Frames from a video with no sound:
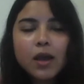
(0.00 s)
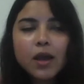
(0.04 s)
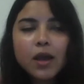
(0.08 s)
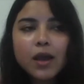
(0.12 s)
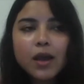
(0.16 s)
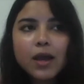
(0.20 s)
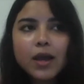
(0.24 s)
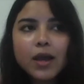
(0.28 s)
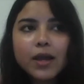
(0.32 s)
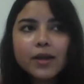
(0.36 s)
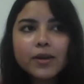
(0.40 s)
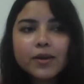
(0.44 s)

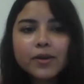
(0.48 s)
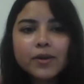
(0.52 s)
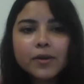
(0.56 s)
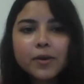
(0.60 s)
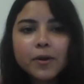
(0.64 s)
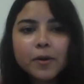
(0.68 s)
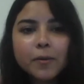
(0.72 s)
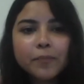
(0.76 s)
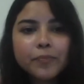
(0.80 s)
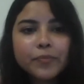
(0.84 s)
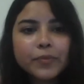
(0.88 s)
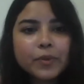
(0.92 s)
and
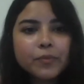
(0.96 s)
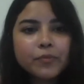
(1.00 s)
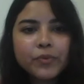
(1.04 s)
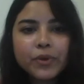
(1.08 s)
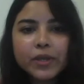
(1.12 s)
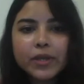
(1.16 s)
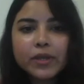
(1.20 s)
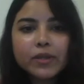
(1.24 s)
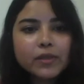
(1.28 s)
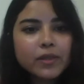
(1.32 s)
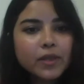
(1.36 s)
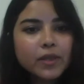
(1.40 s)

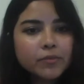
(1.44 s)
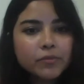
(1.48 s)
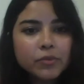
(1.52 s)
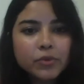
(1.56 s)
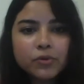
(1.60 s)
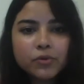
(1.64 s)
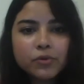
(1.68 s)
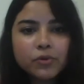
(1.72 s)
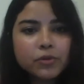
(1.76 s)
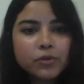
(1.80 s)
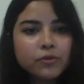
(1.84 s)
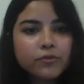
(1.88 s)
bring them,
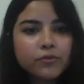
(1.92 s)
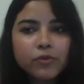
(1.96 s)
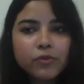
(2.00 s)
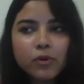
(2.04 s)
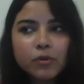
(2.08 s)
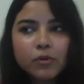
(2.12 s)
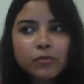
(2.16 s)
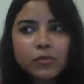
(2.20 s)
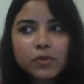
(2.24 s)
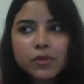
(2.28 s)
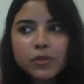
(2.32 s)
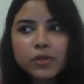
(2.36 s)
you know, to the
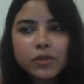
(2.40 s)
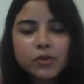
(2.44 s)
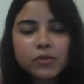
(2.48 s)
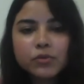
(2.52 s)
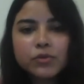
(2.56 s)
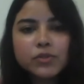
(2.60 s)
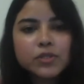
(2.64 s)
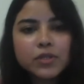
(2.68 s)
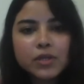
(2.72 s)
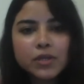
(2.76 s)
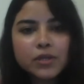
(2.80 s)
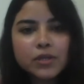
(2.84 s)
formal
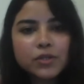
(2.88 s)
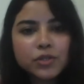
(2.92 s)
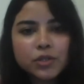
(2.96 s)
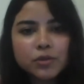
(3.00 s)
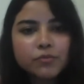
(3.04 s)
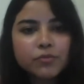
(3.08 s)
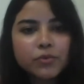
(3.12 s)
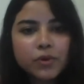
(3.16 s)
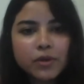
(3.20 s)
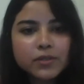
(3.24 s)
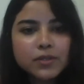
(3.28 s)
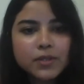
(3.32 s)

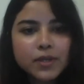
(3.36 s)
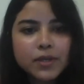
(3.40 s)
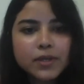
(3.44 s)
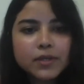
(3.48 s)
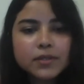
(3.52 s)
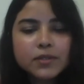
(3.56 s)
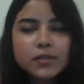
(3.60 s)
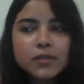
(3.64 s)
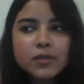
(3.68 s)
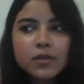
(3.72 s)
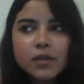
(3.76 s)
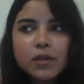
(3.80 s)
negotiation
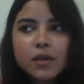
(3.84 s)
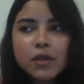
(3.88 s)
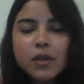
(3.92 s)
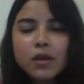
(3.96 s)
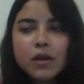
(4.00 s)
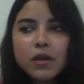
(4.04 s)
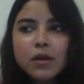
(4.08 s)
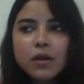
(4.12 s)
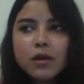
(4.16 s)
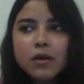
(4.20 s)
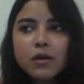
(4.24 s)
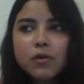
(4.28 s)
process.
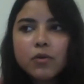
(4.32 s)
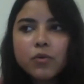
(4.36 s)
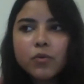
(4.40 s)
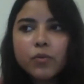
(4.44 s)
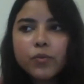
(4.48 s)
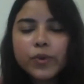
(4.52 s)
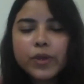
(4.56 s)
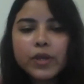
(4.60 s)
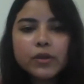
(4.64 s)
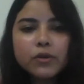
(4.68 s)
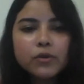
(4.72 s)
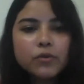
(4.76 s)

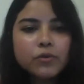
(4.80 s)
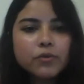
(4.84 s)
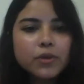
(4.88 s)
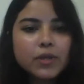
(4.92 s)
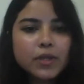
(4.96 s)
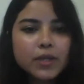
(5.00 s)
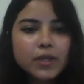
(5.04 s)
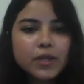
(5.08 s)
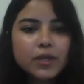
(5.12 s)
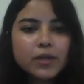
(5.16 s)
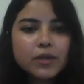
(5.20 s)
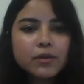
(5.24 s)
We do
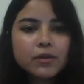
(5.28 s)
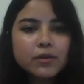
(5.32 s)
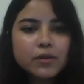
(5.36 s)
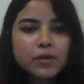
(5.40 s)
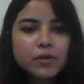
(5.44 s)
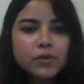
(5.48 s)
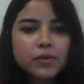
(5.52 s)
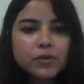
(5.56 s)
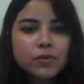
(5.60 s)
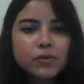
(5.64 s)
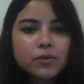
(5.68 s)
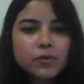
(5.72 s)
need
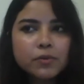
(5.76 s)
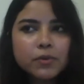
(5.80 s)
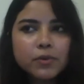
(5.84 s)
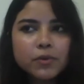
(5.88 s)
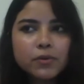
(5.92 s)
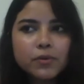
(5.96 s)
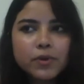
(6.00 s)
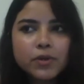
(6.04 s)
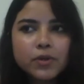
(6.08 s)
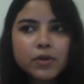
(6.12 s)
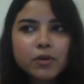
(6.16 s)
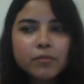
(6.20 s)
to, you
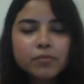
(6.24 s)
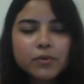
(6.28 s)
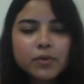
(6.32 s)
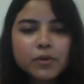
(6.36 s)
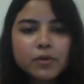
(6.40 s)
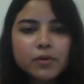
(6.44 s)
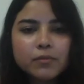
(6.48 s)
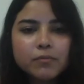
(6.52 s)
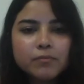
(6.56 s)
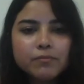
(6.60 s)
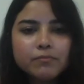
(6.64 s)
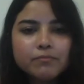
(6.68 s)
know, adopt
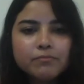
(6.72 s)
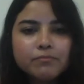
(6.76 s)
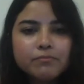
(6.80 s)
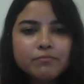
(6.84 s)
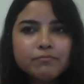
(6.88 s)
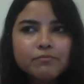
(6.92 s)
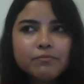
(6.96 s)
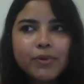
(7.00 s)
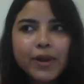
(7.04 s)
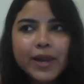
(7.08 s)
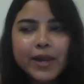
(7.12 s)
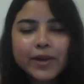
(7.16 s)
a
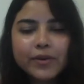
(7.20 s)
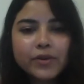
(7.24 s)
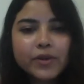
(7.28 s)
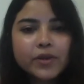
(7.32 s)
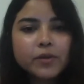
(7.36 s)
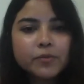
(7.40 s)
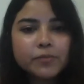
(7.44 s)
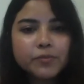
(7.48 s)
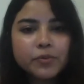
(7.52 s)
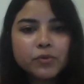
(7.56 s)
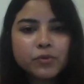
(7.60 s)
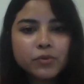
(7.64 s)

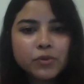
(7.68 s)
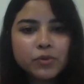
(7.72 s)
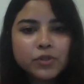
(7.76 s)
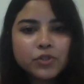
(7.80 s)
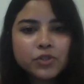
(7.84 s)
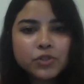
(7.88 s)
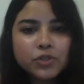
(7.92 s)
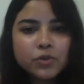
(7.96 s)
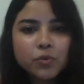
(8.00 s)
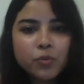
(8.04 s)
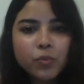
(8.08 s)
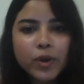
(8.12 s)
blended
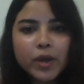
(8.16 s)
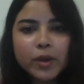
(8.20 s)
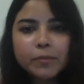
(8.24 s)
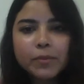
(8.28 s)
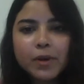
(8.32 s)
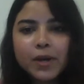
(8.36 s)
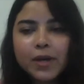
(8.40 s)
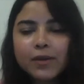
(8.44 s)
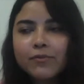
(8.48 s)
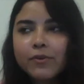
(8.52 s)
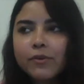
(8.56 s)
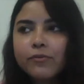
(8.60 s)
approach
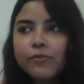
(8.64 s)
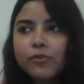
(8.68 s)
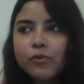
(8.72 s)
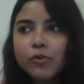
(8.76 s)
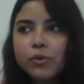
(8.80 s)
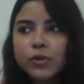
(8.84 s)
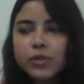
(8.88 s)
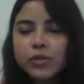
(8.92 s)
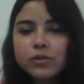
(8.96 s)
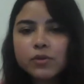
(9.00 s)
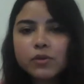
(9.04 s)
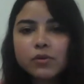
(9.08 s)
whereby we
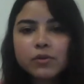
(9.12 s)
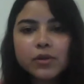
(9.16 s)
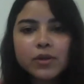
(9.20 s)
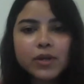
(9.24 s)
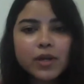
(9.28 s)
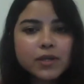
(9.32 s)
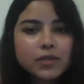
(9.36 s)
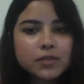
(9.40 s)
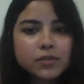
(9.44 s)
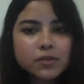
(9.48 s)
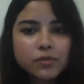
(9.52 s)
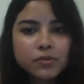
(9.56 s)
focus on
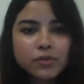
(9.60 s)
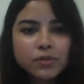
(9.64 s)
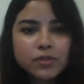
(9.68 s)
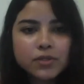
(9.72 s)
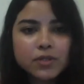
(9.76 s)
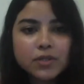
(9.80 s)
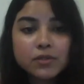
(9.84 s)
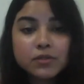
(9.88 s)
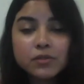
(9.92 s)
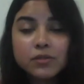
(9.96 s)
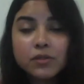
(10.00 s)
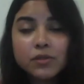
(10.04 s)

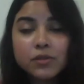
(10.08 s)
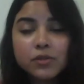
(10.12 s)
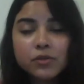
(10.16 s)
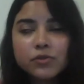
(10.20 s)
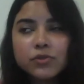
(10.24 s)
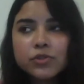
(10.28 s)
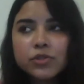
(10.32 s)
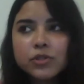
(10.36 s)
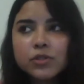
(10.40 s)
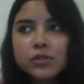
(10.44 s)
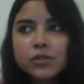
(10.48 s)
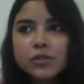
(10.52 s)
grassroots
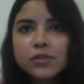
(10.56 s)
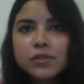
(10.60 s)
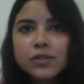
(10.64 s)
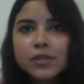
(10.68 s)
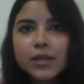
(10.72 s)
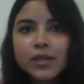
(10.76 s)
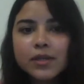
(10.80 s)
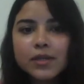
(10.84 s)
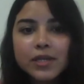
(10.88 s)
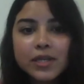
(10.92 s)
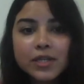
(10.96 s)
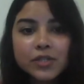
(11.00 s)
institutions
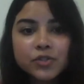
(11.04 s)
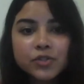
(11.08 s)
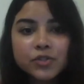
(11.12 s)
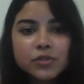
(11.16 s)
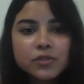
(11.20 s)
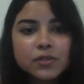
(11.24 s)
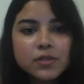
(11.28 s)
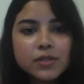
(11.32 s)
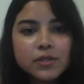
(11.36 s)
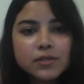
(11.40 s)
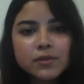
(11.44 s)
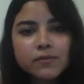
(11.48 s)
and
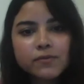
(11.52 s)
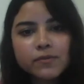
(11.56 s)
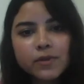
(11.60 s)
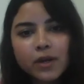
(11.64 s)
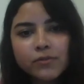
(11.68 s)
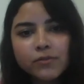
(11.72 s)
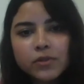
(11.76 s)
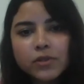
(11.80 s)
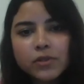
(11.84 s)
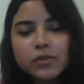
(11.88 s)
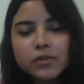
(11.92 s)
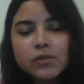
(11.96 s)
agencies of
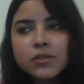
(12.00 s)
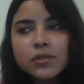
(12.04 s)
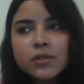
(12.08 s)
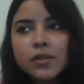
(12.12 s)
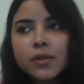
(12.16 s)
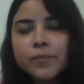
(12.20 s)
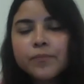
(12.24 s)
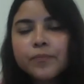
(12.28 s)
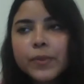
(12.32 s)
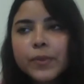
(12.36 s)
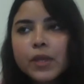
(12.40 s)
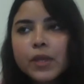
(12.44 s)
governance